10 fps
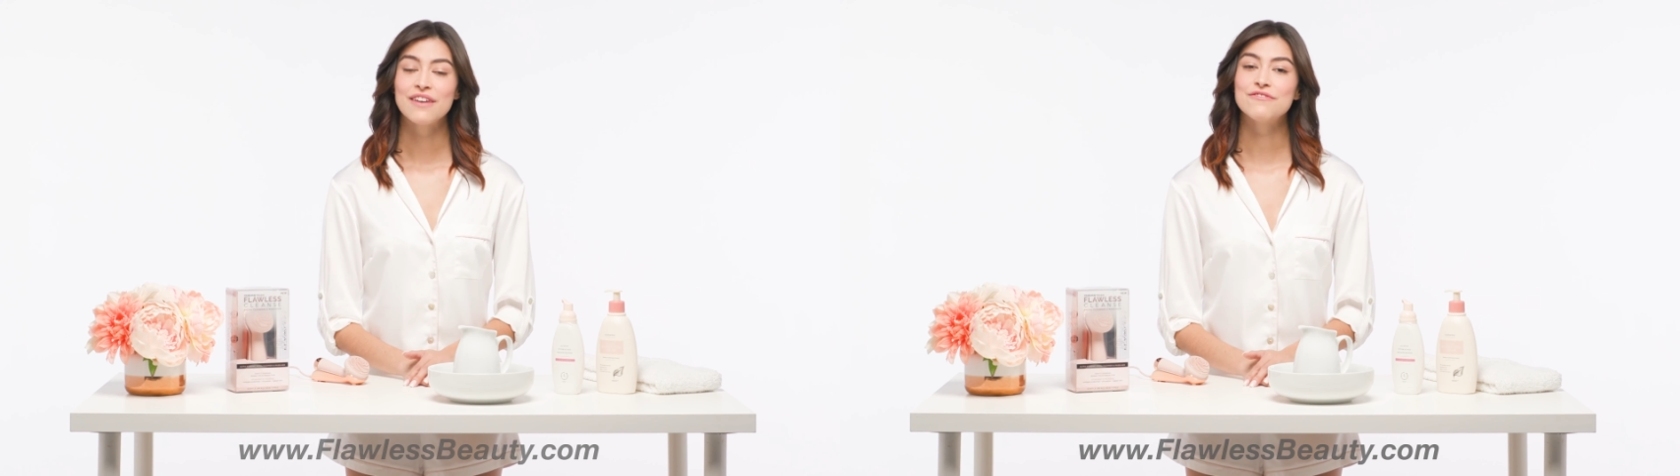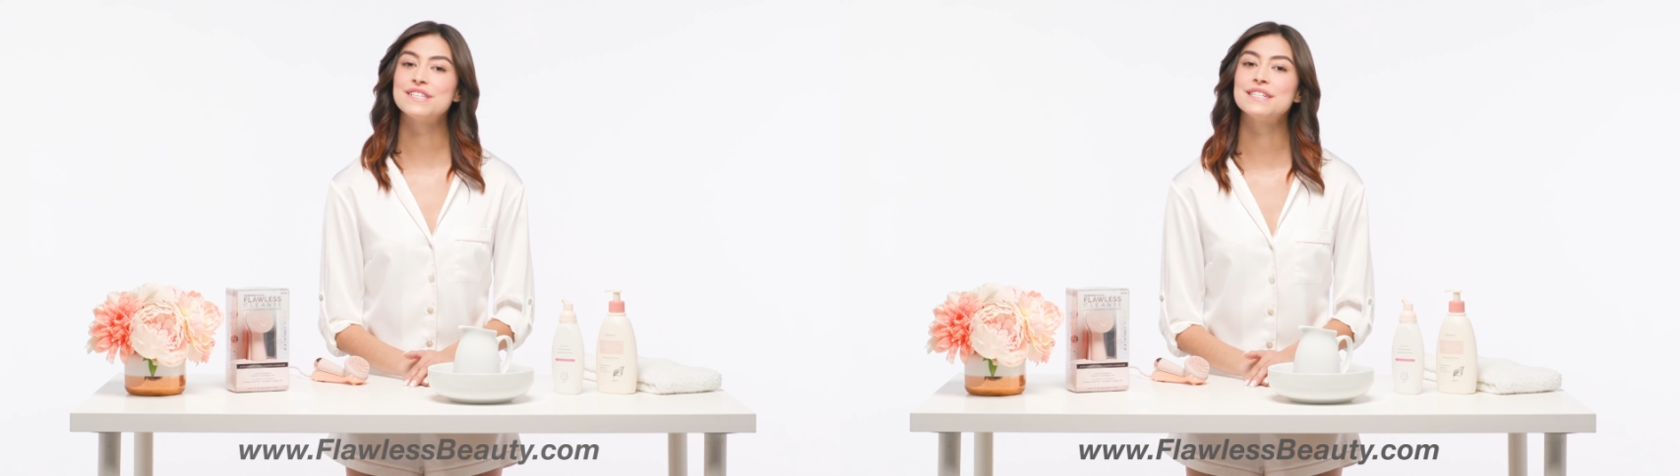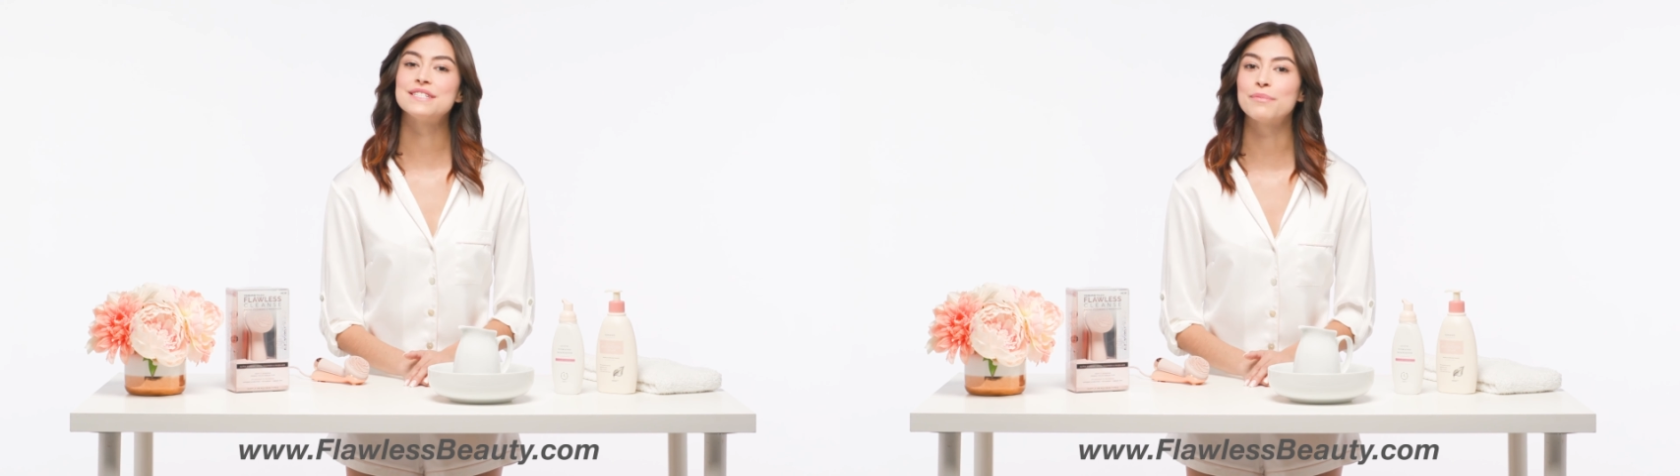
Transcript: visit